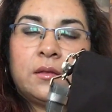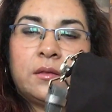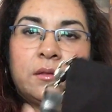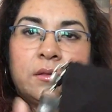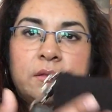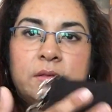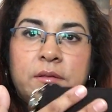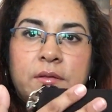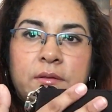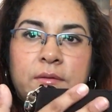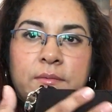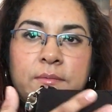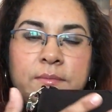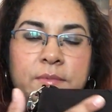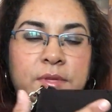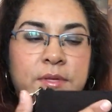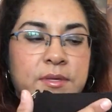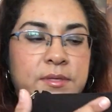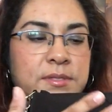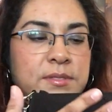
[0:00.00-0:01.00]
the, the,
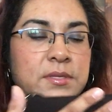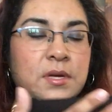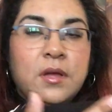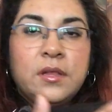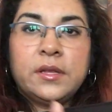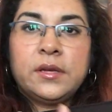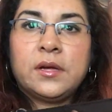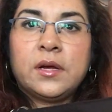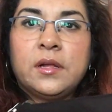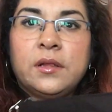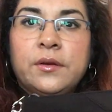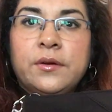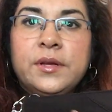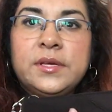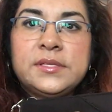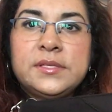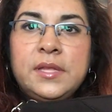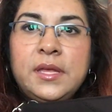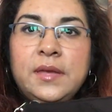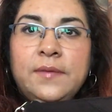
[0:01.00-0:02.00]
the solid color
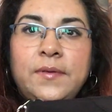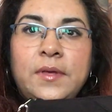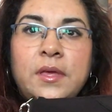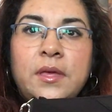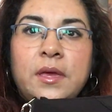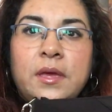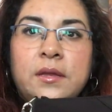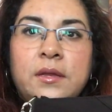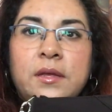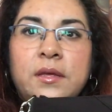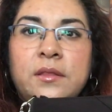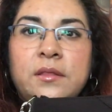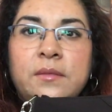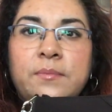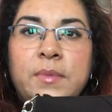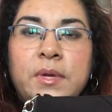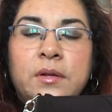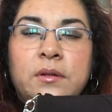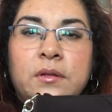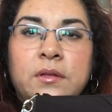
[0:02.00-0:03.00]
is navy, and in
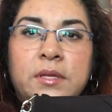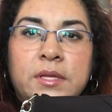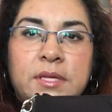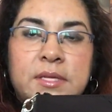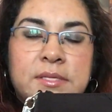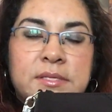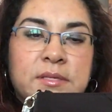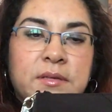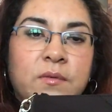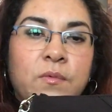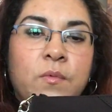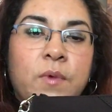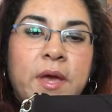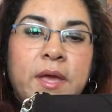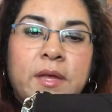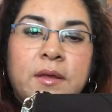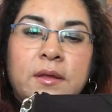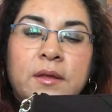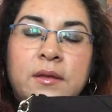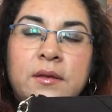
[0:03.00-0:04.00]
the middle it's a
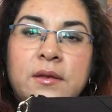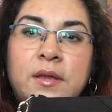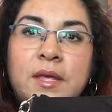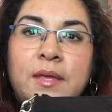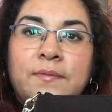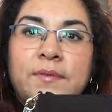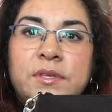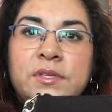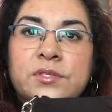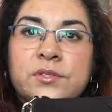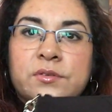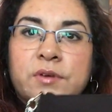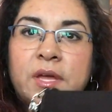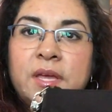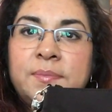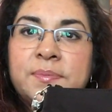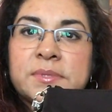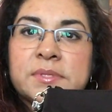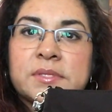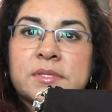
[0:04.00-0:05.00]
white and navy
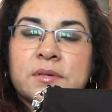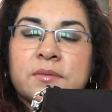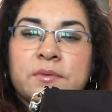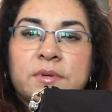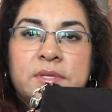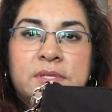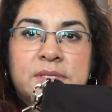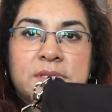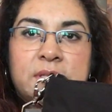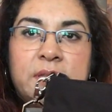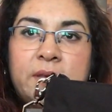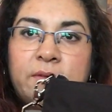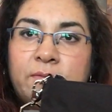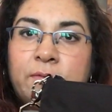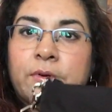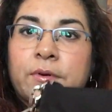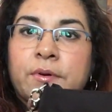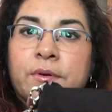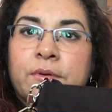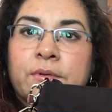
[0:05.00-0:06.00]
stripes, so it's like
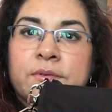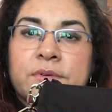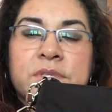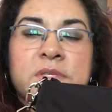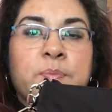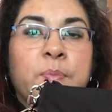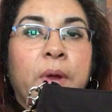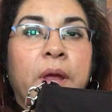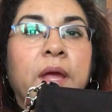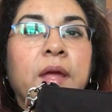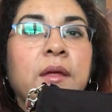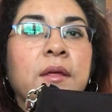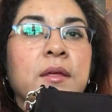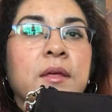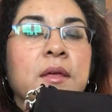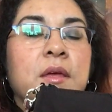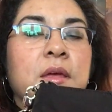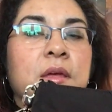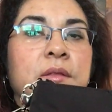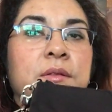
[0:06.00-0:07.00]
for spring.
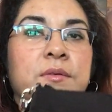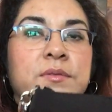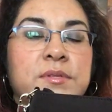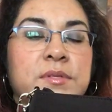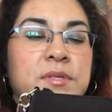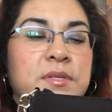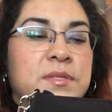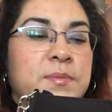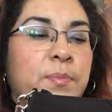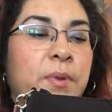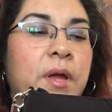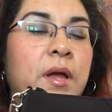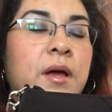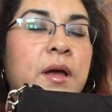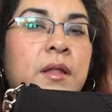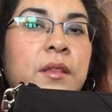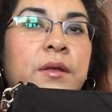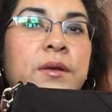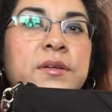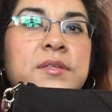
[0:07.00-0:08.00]
Those are the spring
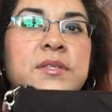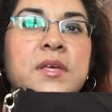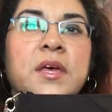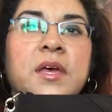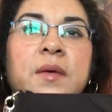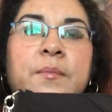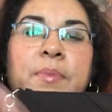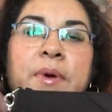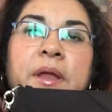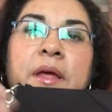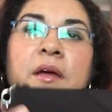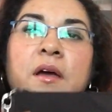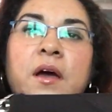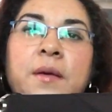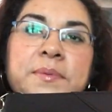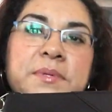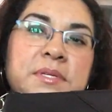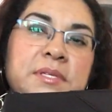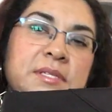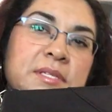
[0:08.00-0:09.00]
colors, but I
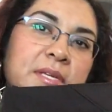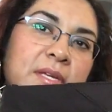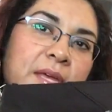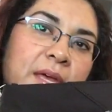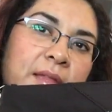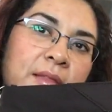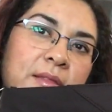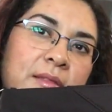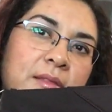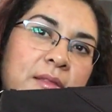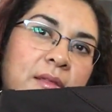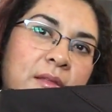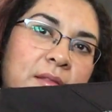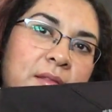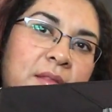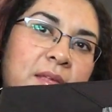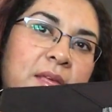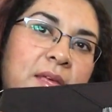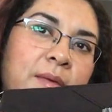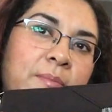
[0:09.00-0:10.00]
opted to get
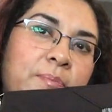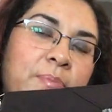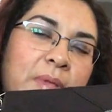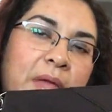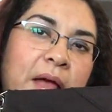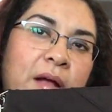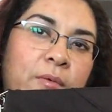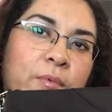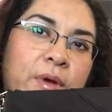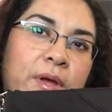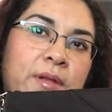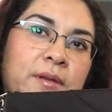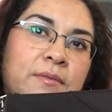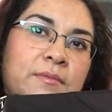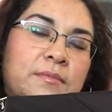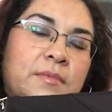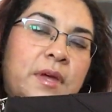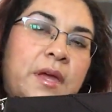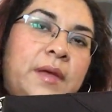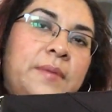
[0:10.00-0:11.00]
the black one.
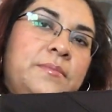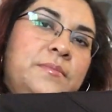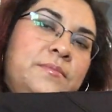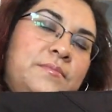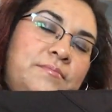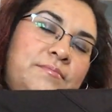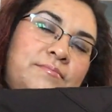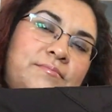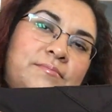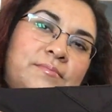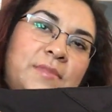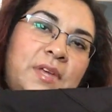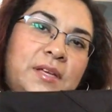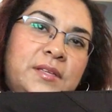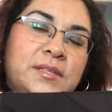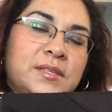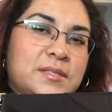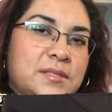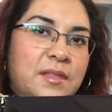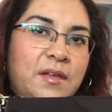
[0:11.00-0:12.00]
I'm, I
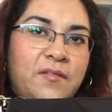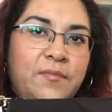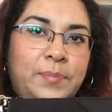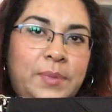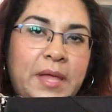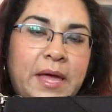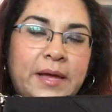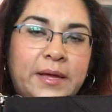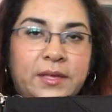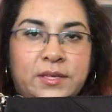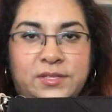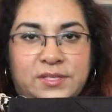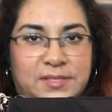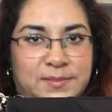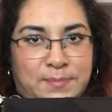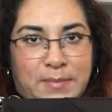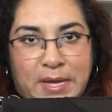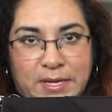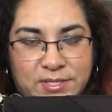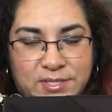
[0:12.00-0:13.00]
just love black, it
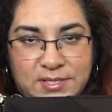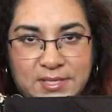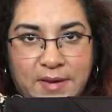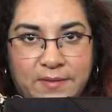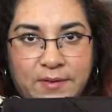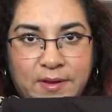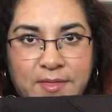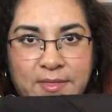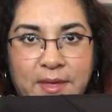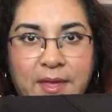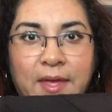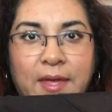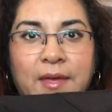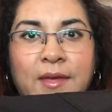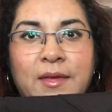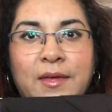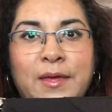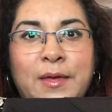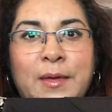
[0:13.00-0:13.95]
just matches everything.